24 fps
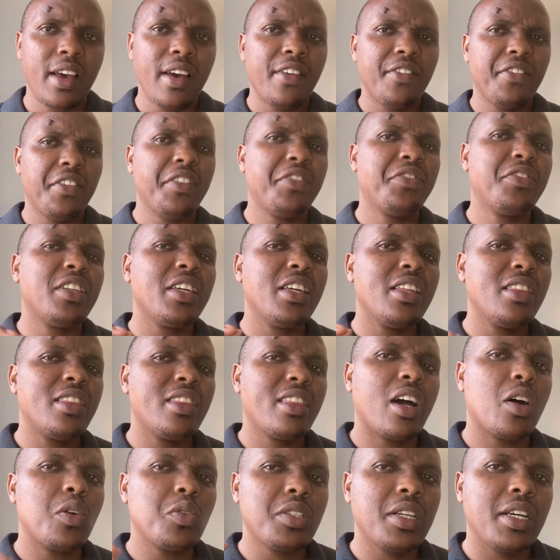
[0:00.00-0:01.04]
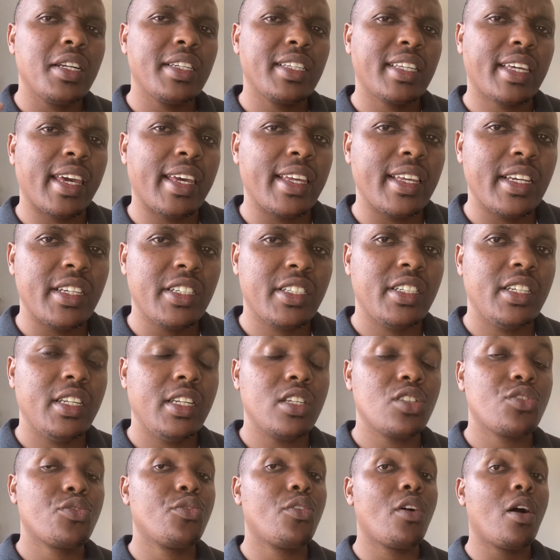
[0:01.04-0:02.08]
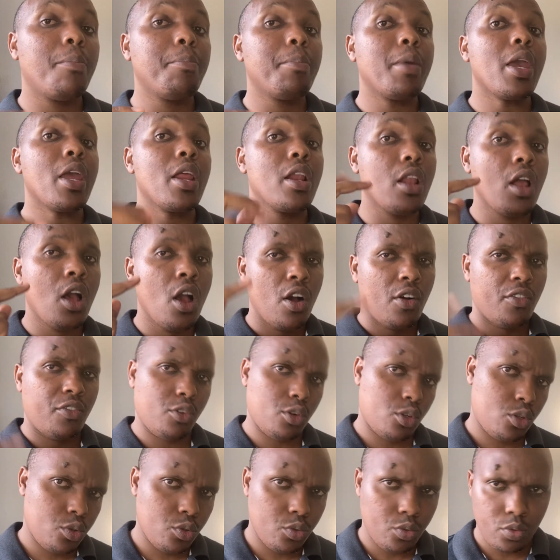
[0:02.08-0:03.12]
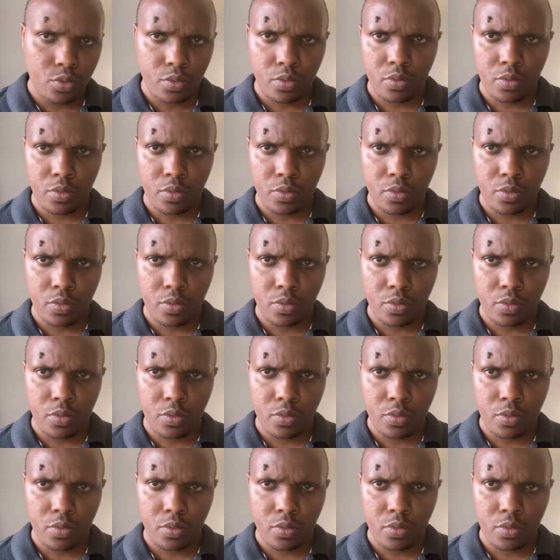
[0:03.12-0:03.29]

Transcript: 15,000 Kenya shillings for a meal for two.